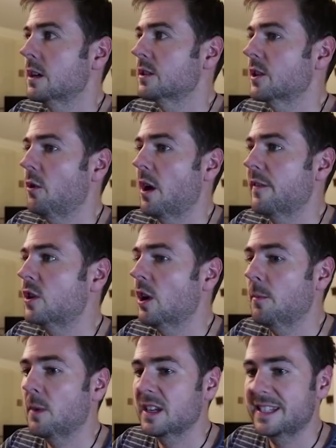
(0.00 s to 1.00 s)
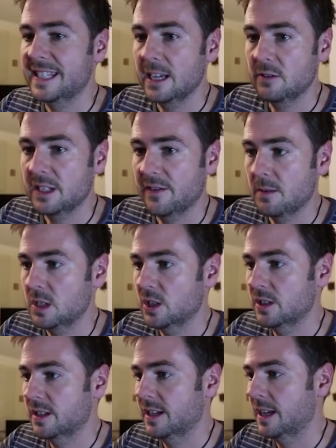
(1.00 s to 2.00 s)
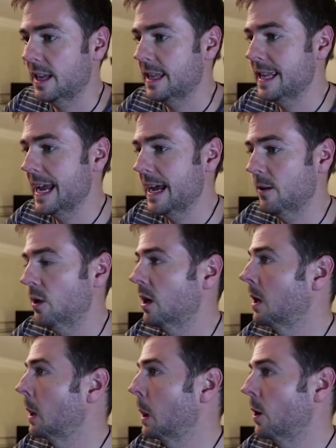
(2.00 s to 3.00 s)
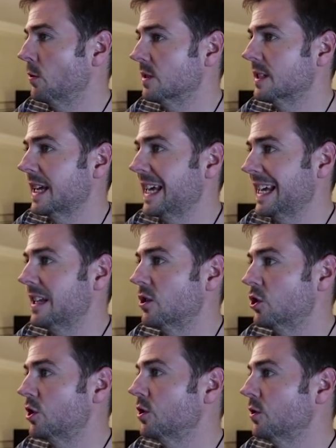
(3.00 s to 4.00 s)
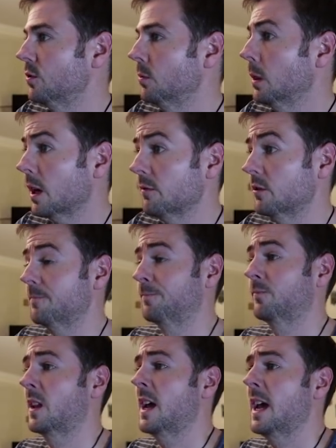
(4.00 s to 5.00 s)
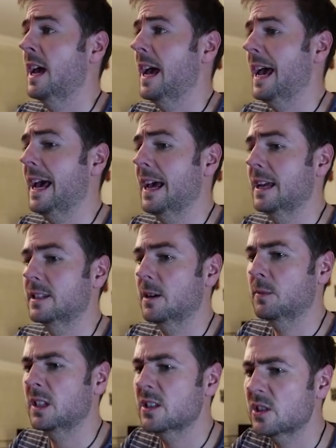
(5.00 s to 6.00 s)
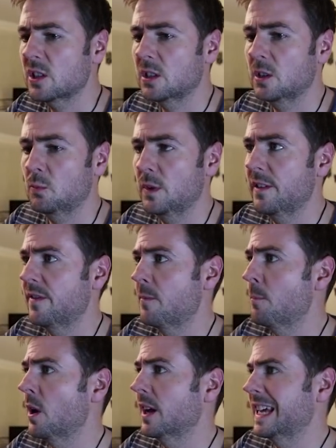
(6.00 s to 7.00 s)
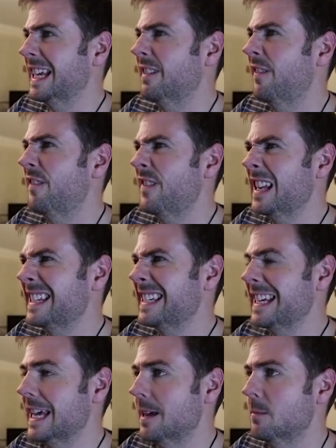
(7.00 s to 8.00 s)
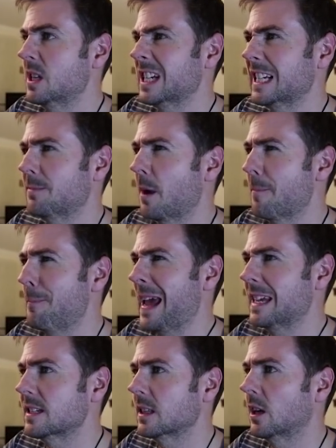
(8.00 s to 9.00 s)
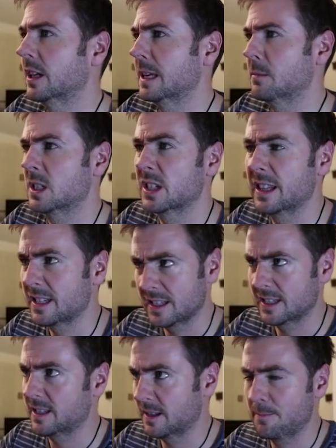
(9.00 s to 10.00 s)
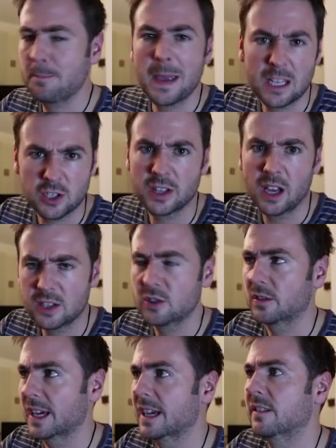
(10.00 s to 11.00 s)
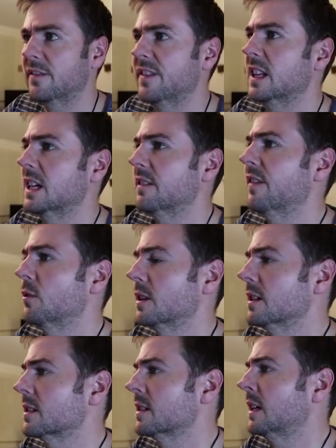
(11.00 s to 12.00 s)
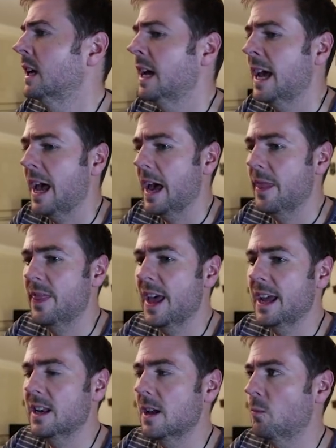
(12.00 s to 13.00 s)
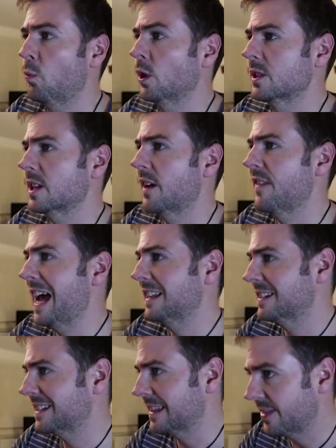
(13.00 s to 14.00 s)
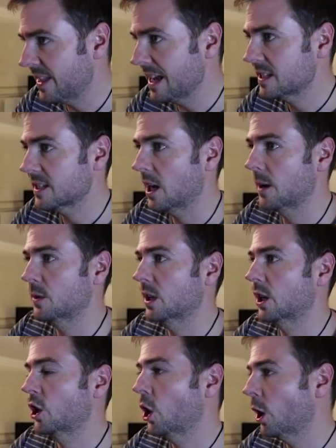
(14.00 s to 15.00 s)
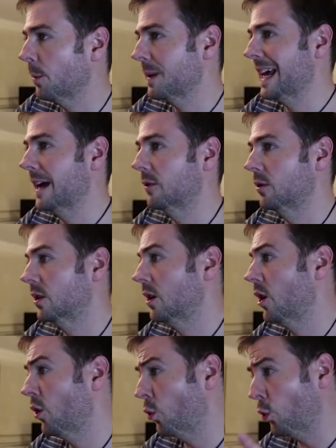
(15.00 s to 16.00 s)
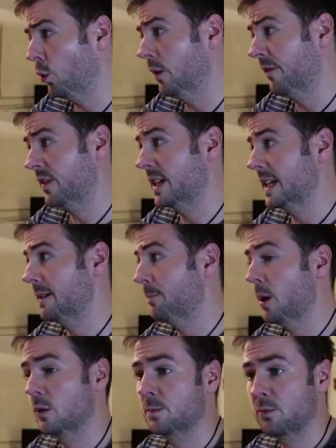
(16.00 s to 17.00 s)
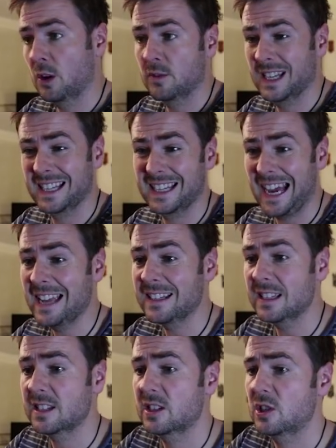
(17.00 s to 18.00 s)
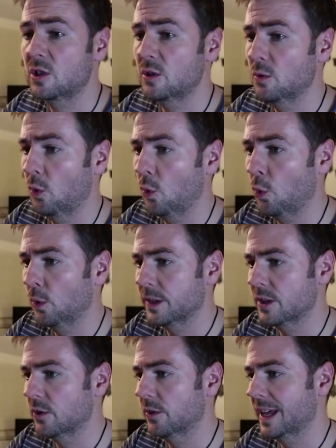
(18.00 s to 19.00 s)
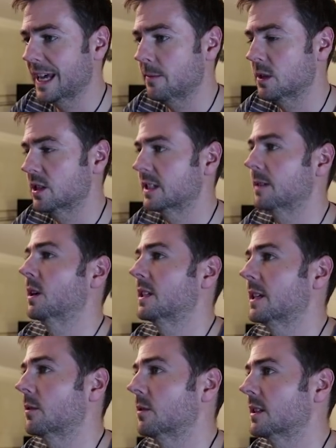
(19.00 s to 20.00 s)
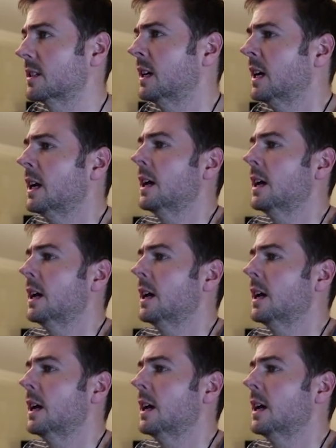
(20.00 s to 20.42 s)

So I've got my series of images now loaded into Lightroom. And I'm going to start with my infinity image as my baseline image, and this is the picture that I took at infinity focus. And then once I've edited this, I'm going to copy out all of the post-processing edits to all the other images in my sequence.